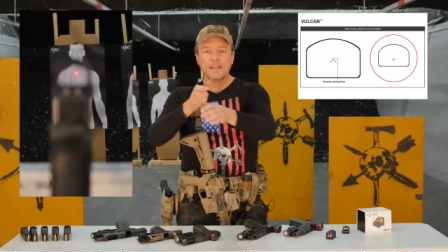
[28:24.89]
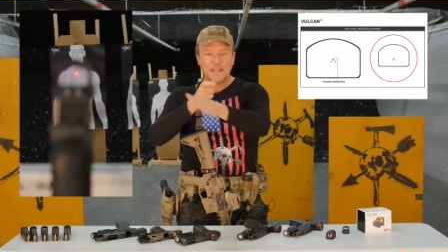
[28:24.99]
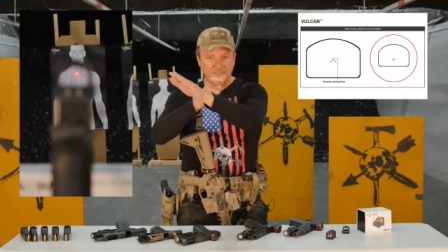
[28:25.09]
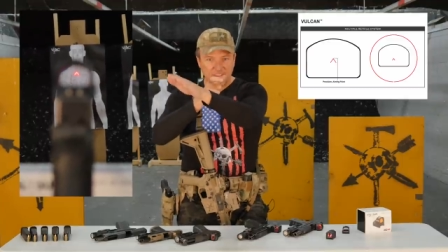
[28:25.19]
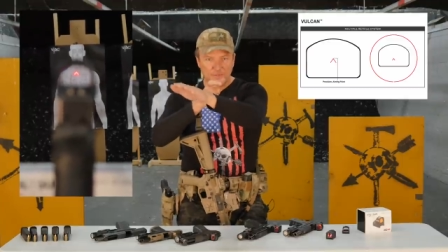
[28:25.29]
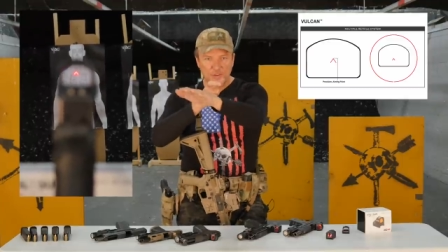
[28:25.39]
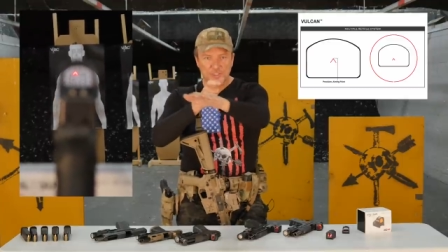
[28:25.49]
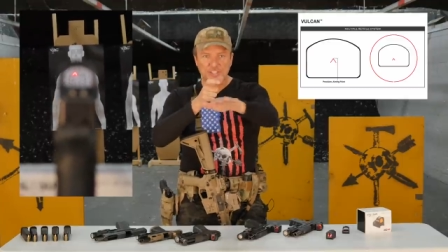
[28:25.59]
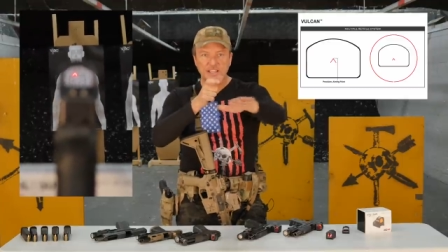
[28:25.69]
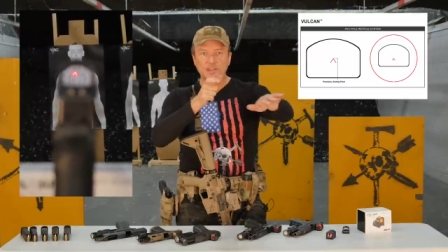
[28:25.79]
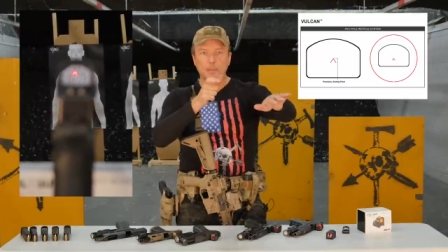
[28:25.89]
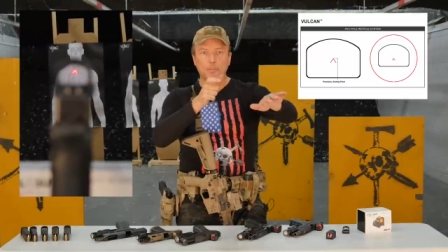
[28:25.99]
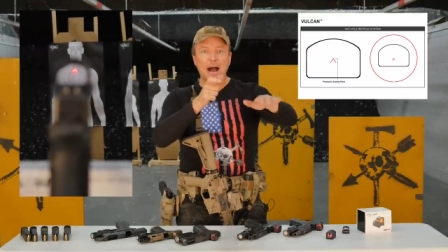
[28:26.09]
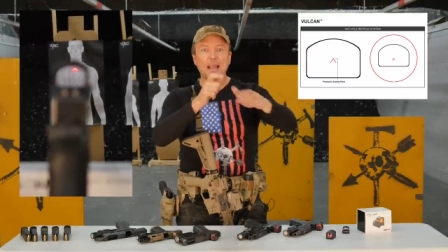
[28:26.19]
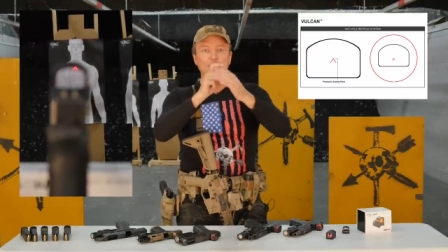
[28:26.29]
If, if you see in the
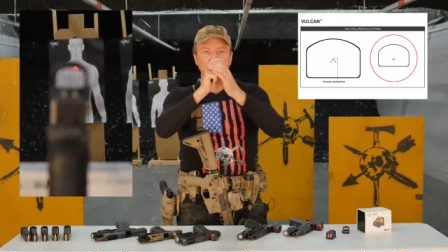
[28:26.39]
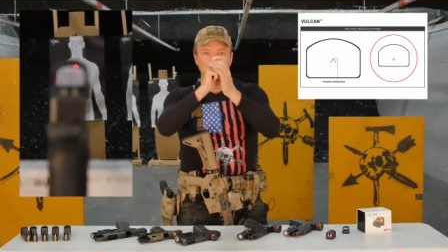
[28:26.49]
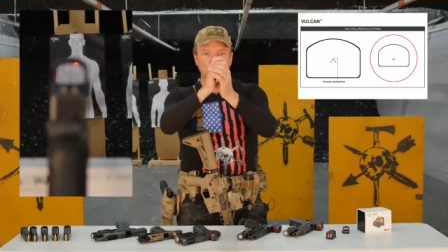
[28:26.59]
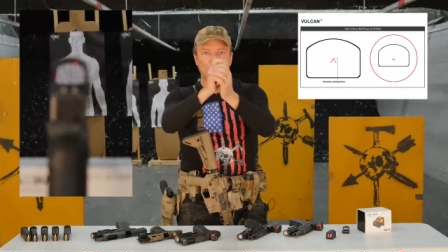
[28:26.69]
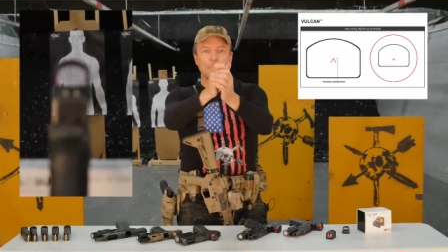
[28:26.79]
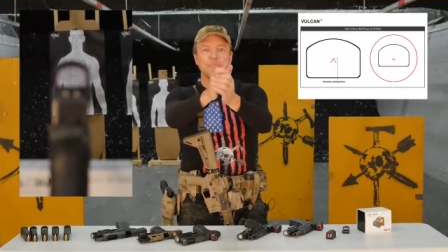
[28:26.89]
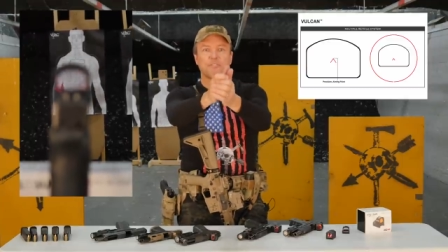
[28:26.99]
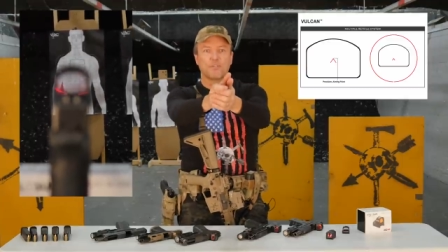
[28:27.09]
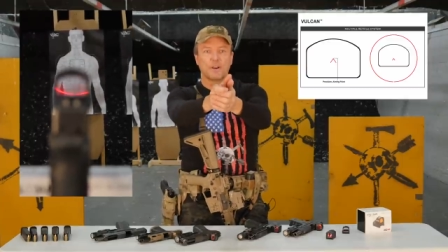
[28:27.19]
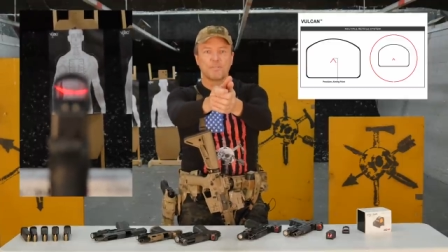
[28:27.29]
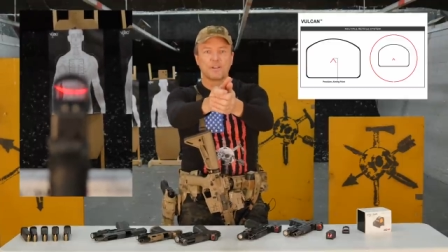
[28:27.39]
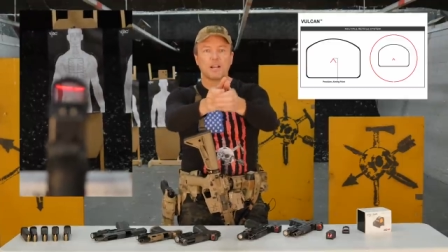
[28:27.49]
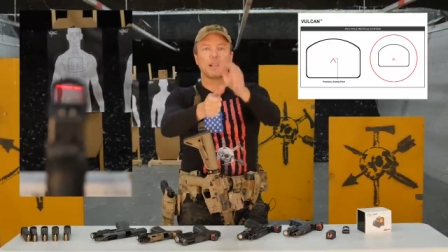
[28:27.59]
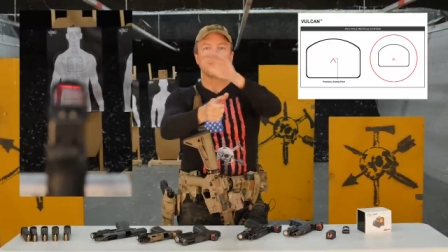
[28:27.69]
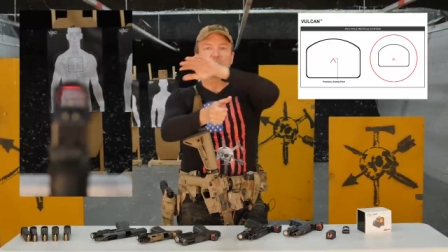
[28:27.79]
bottom, you drop the front of the
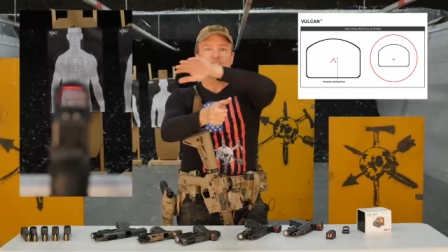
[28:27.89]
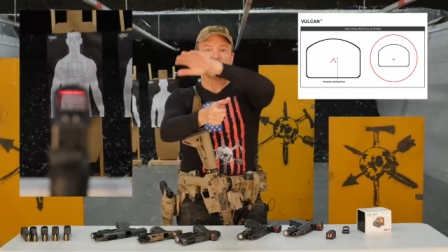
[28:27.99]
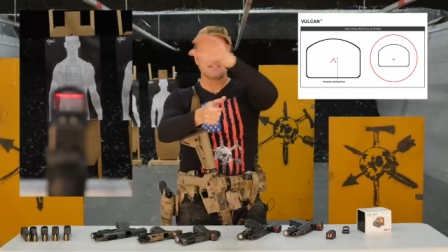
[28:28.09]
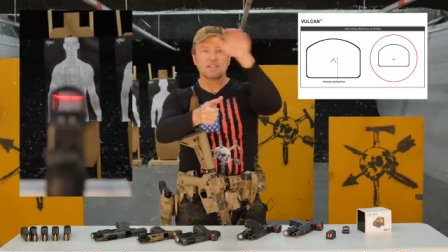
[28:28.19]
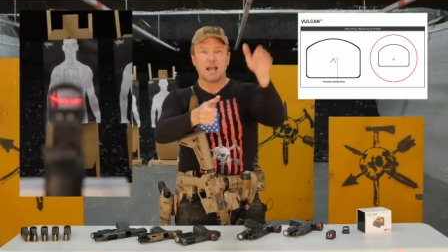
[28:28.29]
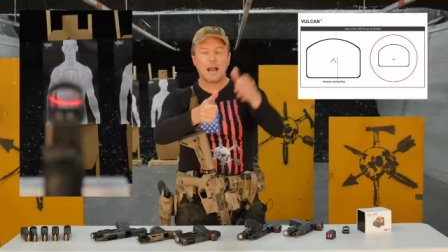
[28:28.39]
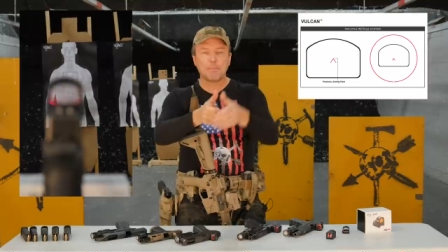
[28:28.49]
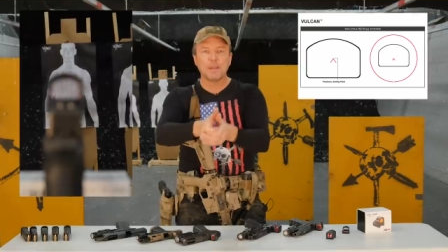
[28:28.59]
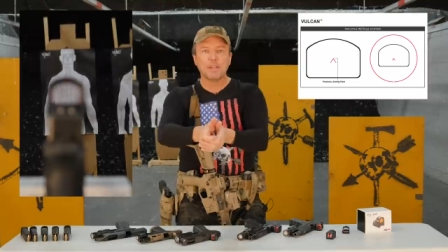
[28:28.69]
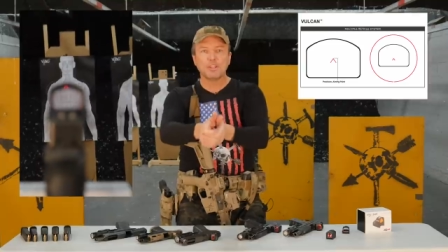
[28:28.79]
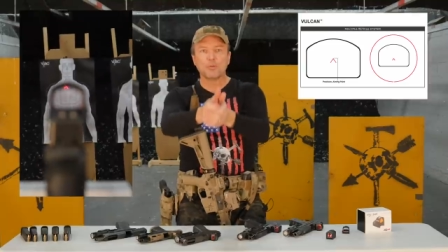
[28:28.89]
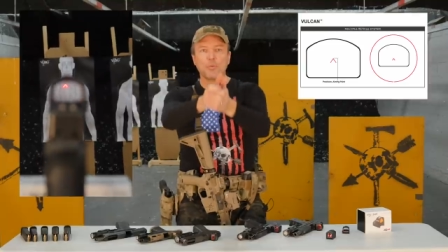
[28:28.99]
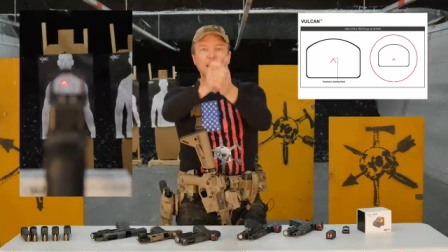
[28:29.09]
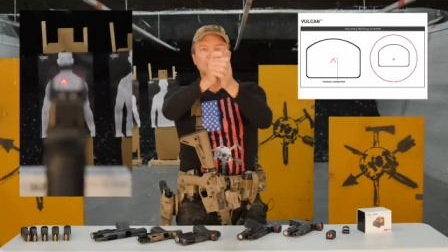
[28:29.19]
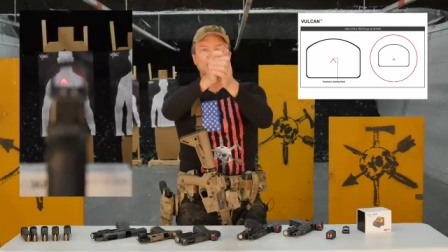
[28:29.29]
gun. If you see the top, you
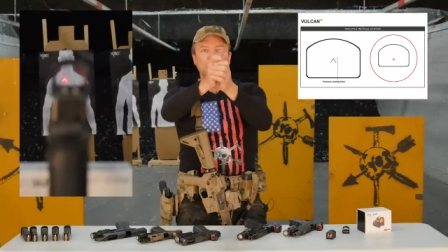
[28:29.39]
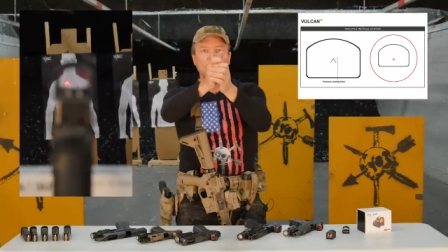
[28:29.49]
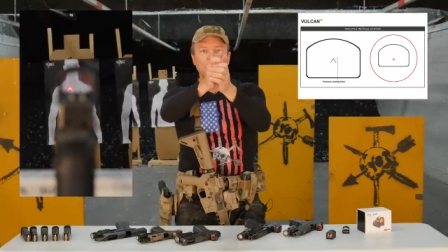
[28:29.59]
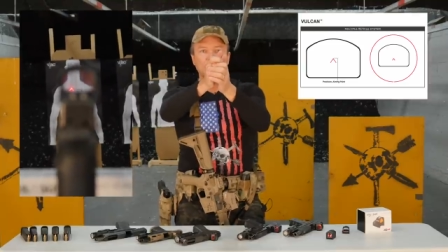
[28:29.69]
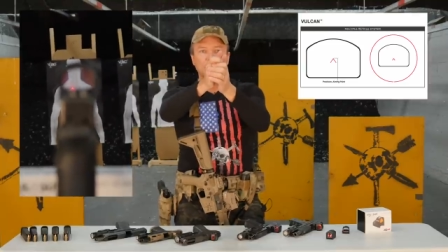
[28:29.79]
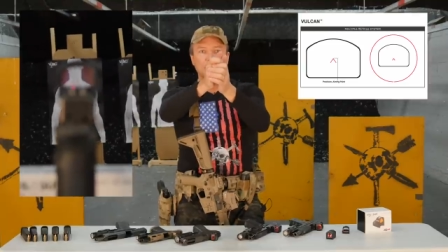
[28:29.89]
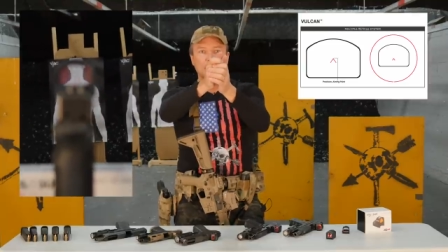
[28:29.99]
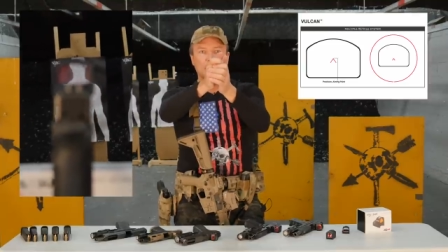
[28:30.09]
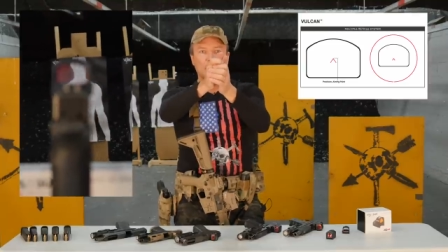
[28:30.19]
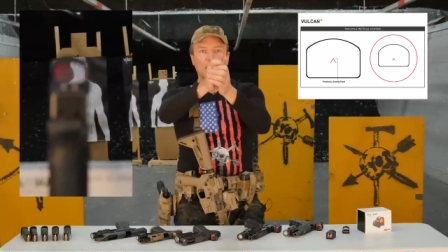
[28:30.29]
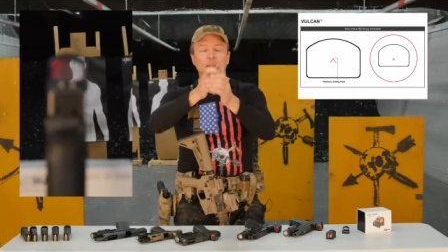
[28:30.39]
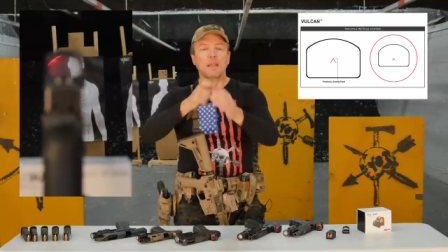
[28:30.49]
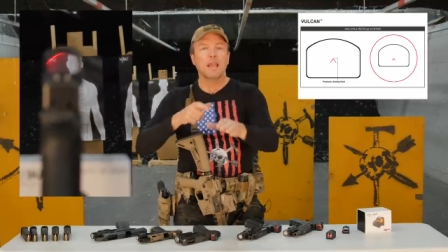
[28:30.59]
raise the front of the gun.